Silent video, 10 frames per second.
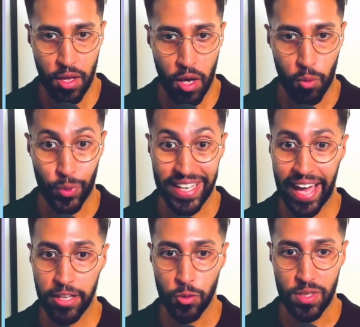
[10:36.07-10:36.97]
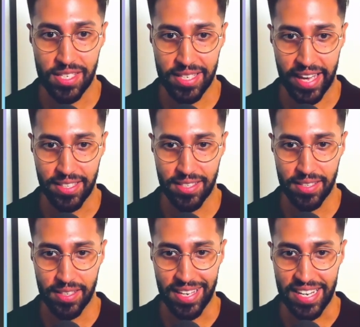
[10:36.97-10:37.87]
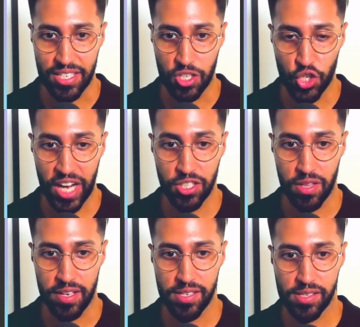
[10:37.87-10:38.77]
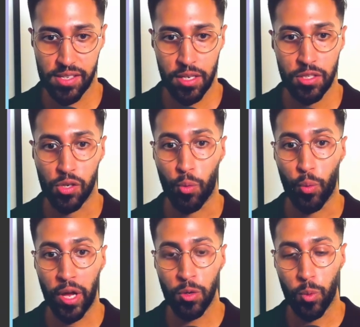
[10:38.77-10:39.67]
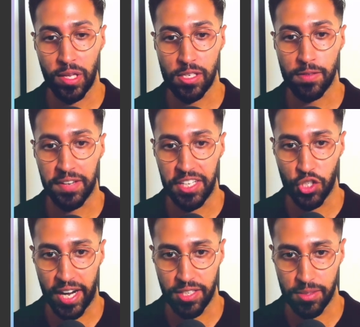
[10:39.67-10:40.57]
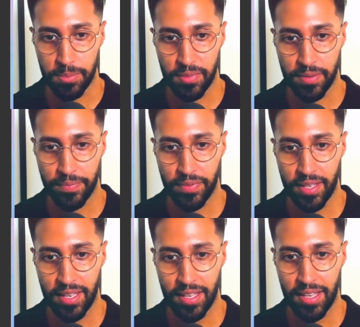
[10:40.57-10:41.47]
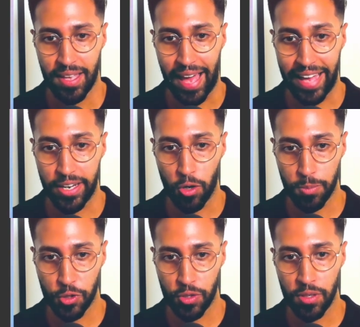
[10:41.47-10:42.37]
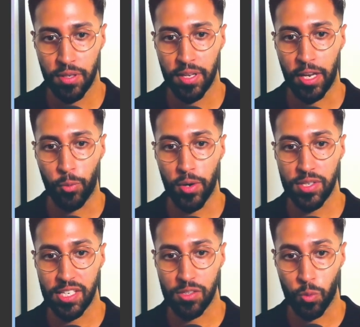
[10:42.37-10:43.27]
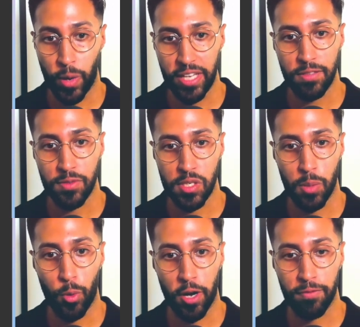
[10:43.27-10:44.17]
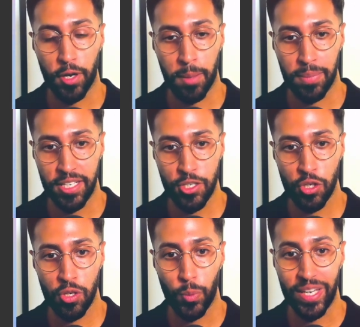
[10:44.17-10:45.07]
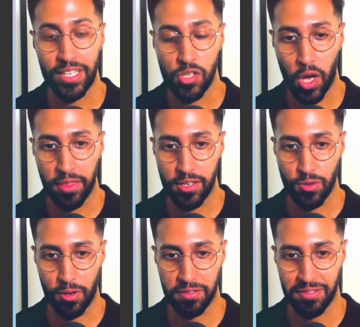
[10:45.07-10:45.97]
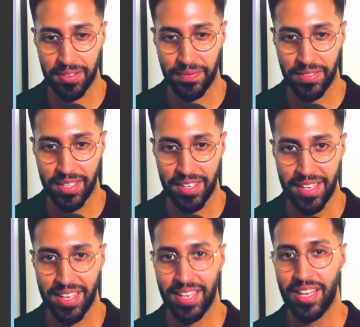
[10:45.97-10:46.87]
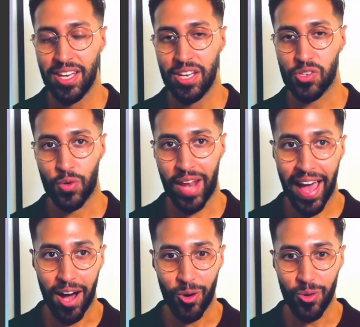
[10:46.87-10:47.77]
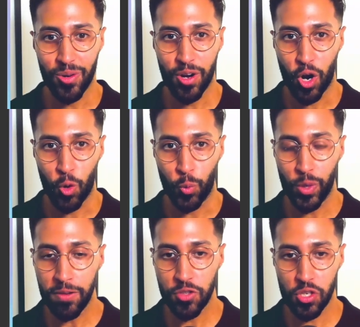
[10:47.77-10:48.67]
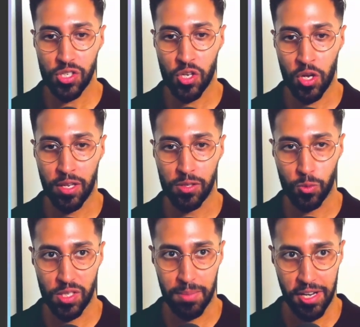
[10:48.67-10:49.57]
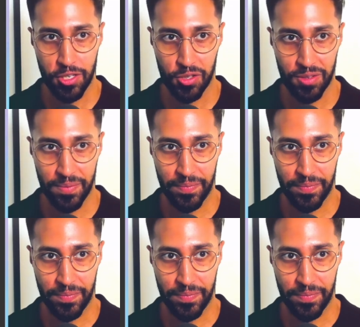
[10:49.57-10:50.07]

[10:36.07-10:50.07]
What we can do instead is change this to run once for each item, add an option, and where it says wait for sub-workflow completion, we can turn this off. So now we've just turned this automation